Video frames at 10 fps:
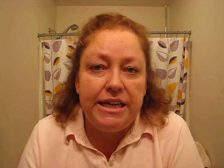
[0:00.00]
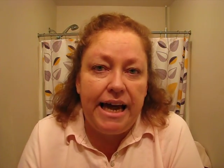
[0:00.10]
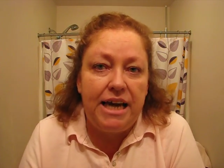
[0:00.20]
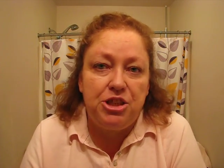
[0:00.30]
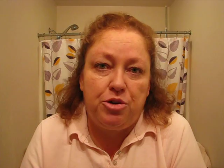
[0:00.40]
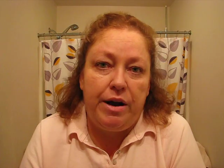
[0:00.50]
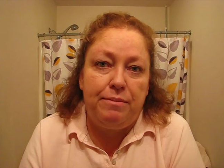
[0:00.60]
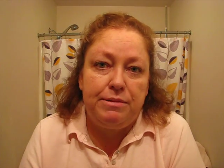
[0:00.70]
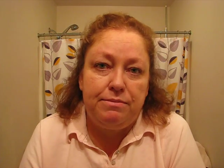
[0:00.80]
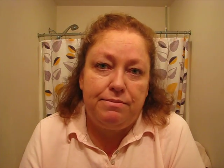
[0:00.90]
cash
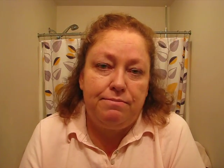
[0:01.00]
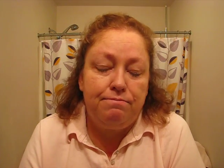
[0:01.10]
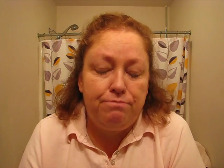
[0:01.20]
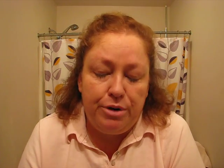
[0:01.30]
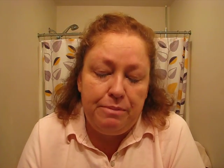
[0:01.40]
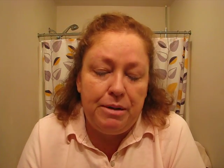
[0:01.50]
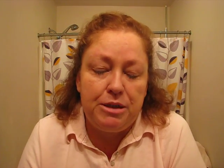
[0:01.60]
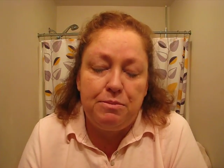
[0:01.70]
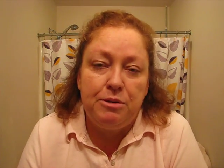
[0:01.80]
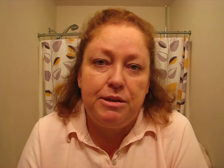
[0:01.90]
strapped pretty
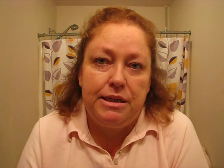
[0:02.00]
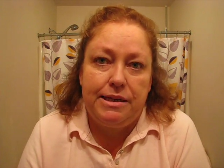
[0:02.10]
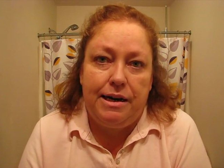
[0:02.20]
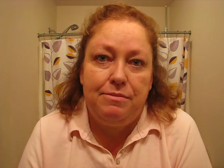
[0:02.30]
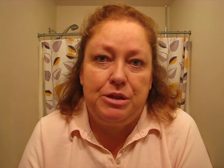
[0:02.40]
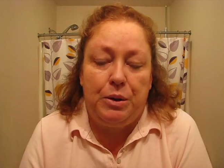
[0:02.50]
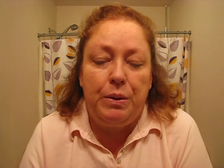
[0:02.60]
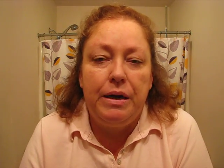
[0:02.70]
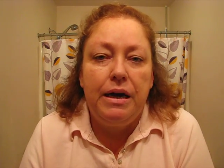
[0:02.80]
much most of the time. So,